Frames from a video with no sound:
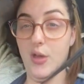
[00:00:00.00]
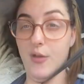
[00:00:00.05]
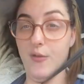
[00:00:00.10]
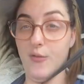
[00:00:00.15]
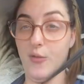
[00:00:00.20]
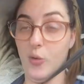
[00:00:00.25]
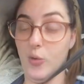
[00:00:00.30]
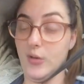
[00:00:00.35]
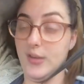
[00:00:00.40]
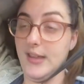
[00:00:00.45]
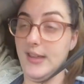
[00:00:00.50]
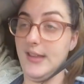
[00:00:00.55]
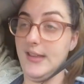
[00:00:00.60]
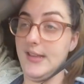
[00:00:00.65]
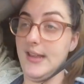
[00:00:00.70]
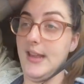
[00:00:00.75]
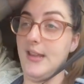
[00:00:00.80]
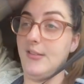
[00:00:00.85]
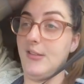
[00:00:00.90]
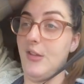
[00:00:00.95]
14
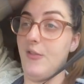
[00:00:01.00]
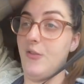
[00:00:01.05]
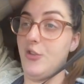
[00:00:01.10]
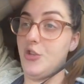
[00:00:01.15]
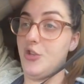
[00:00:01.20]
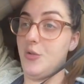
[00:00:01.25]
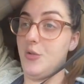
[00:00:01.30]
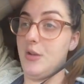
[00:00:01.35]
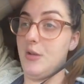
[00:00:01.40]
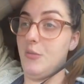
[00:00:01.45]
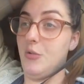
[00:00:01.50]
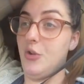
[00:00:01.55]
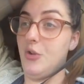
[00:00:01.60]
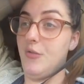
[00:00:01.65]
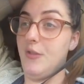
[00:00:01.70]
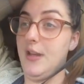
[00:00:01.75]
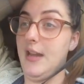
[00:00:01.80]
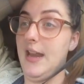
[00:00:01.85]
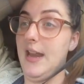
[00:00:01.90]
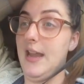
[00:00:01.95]
days overdue, and I'm
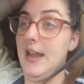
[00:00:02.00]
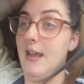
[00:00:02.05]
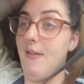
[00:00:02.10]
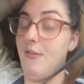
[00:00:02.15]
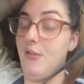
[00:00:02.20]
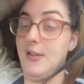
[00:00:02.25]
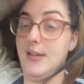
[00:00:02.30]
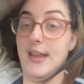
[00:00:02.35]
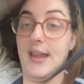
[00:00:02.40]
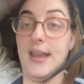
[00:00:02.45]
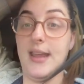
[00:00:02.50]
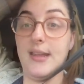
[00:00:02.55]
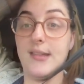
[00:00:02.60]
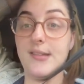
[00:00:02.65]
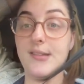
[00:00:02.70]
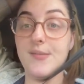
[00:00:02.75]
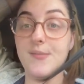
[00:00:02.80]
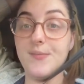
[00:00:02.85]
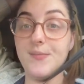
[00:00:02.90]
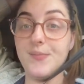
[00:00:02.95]
currently 11
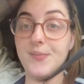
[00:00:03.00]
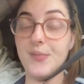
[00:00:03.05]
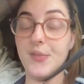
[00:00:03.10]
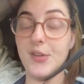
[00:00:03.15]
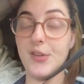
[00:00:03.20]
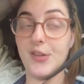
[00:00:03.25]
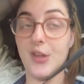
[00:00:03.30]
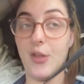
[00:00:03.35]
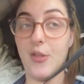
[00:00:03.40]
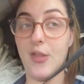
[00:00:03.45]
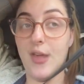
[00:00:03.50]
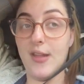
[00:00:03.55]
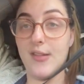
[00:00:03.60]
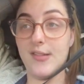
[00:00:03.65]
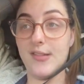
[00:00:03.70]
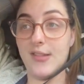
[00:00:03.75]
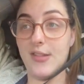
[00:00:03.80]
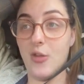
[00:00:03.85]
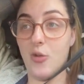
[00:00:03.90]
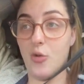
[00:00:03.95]
days. So
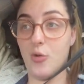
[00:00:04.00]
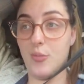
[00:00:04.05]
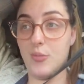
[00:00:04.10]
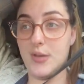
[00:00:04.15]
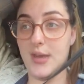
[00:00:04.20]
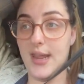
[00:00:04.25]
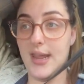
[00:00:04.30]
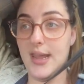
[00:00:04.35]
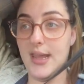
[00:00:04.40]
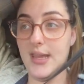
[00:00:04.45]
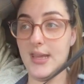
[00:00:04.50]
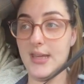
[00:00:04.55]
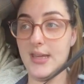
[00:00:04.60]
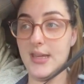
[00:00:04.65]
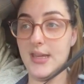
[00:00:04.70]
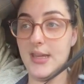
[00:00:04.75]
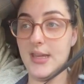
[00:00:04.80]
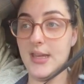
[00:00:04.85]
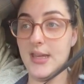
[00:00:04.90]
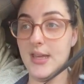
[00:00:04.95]
that's the update.
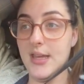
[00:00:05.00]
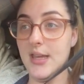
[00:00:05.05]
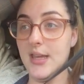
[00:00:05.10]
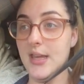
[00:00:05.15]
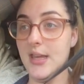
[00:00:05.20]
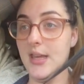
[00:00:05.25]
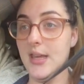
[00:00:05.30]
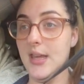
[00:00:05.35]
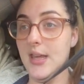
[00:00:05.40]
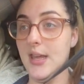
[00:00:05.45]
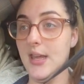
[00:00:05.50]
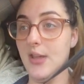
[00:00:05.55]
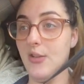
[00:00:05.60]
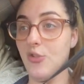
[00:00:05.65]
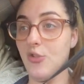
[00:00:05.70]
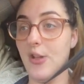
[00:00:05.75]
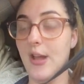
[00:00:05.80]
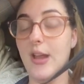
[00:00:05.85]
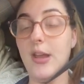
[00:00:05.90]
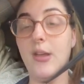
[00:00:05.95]

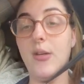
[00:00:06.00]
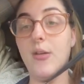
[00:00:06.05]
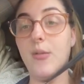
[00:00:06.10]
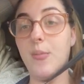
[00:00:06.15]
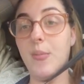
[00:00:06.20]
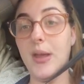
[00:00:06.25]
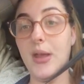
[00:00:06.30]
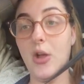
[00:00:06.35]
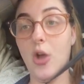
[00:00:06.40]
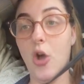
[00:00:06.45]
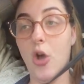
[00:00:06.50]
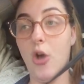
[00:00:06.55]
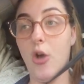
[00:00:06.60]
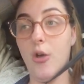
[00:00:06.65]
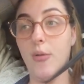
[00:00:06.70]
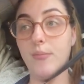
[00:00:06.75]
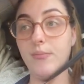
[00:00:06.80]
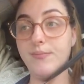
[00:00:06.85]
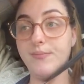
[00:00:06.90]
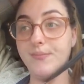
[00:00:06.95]
Trying to be
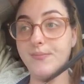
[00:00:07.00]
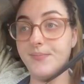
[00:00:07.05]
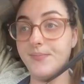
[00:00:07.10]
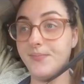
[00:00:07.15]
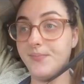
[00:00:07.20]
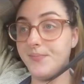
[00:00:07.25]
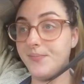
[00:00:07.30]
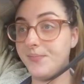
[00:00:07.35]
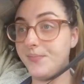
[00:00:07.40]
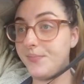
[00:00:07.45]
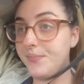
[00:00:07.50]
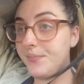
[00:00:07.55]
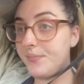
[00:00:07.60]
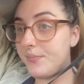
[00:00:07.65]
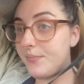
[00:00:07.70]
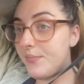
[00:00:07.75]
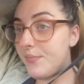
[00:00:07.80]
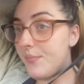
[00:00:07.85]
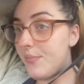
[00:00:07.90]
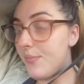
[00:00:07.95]
calm.
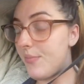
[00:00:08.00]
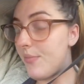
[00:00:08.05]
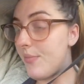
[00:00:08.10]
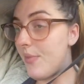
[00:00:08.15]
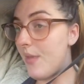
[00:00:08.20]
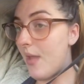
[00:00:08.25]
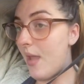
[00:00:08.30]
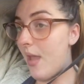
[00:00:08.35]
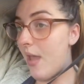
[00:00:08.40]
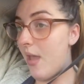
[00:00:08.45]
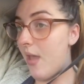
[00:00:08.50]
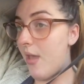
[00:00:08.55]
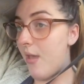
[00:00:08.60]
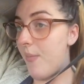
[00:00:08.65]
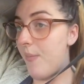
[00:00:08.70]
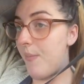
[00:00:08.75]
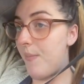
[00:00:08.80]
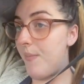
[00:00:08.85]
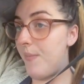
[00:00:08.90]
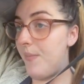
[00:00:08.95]

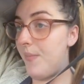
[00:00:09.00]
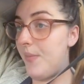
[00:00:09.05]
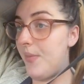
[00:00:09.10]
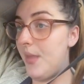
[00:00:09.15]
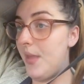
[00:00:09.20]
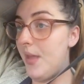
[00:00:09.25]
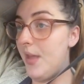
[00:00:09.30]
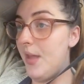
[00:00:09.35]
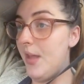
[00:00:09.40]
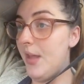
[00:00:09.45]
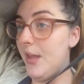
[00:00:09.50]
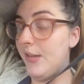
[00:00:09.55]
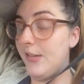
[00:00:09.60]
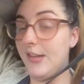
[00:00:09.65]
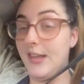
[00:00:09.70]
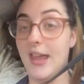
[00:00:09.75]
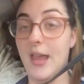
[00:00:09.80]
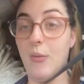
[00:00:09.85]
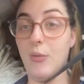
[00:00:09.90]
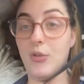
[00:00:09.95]

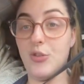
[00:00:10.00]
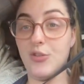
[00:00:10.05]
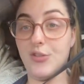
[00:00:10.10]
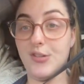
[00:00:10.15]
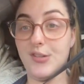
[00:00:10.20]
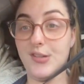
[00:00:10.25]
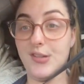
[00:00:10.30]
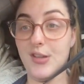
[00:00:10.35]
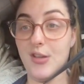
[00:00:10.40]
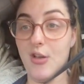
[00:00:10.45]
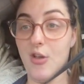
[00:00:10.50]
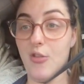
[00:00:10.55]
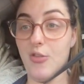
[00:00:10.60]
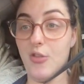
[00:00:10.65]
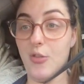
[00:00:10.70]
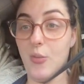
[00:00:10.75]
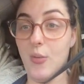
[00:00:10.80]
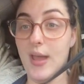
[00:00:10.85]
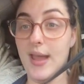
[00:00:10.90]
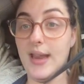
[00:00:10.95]
So yeah, we're just on
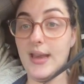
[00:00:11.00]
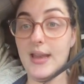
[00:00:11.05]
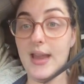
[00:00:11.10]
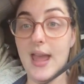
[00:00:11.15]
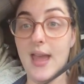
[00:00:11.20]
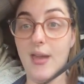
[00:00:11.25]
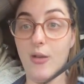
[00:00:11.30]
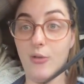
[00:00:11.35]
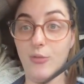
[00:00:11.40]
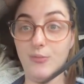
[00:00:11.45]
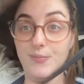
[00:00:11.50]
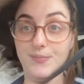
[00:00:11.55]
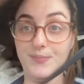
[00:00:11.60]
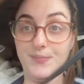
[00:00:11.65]
the way now.